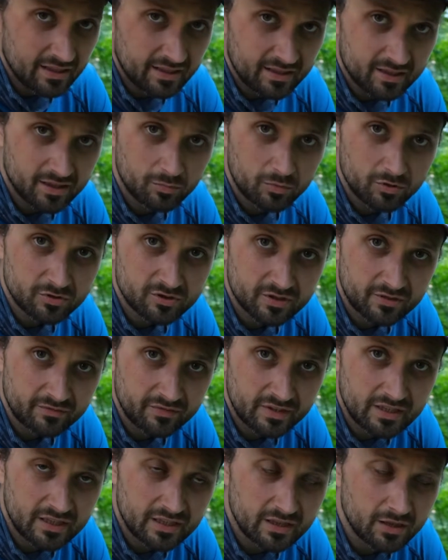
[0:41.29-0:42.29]
in the most
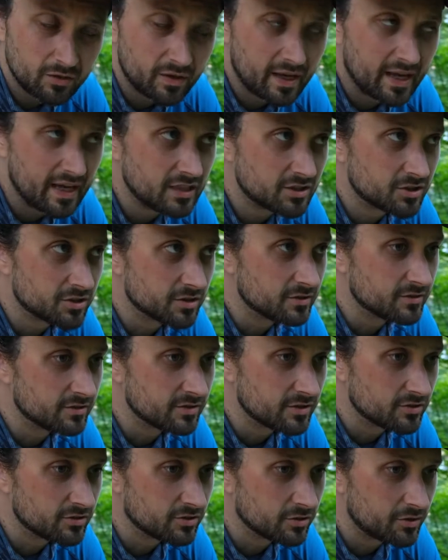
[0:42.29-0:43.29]
convenient locations,
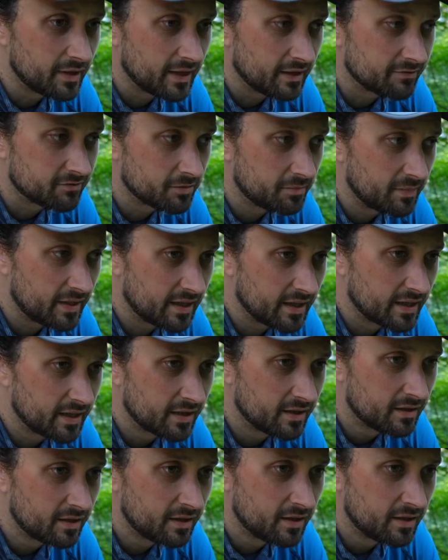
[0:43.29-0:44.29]
and so you have to make
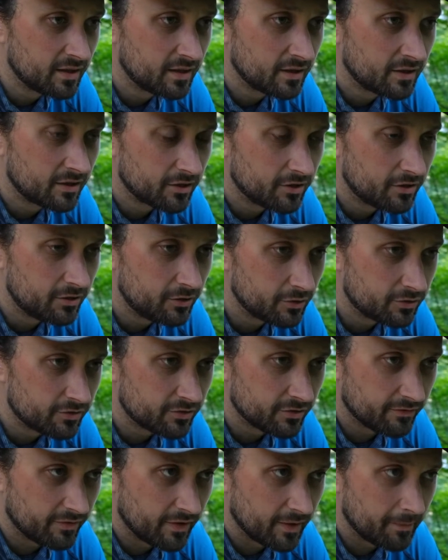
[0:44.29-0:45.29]
good use
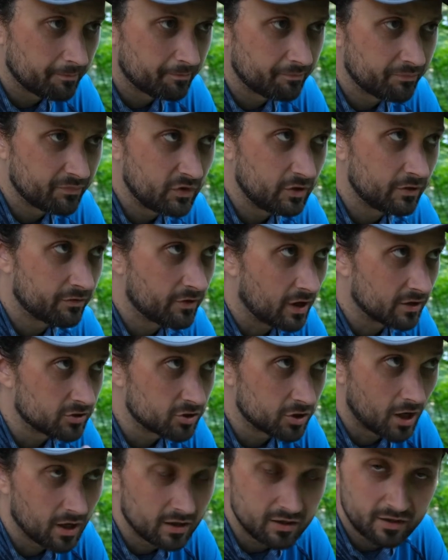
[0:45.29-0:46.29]
of them. You've got
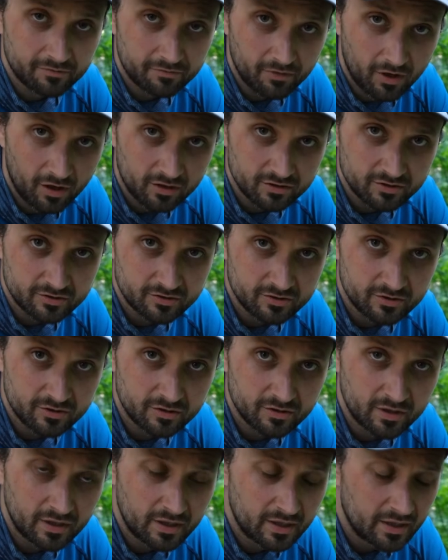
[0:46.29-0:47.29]
Chocolate Falls,
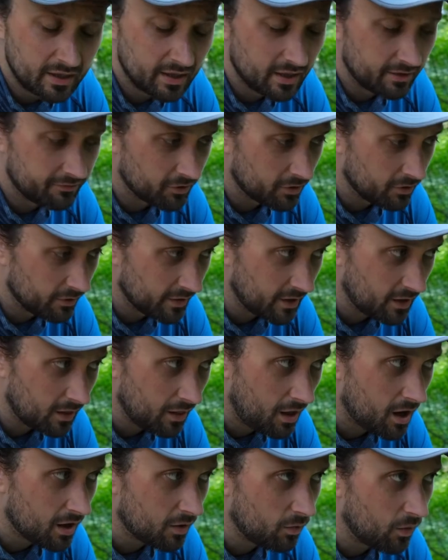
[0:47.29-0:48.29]
if you're going
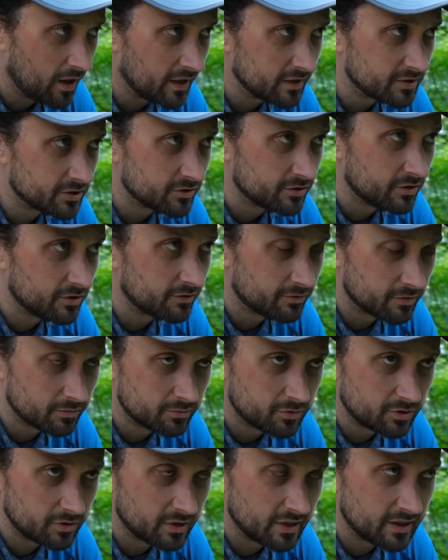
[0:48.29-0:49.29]
clockwise from
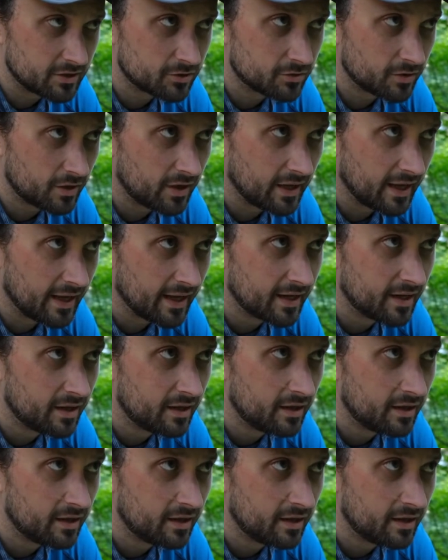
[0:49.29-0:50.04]
June Lake Trailhead.